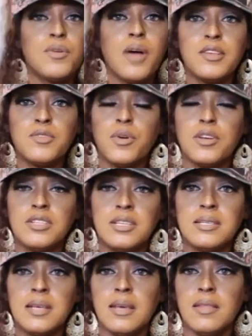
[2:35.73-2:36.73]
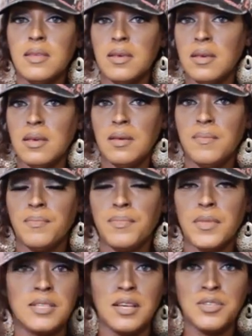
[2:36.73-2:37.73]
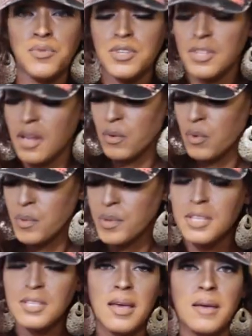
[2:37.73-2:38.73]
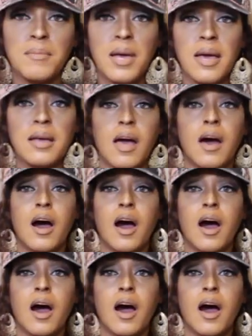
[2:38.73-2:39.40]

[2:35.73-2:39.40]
You guys wanted to see the accessories that I wore with this handbag.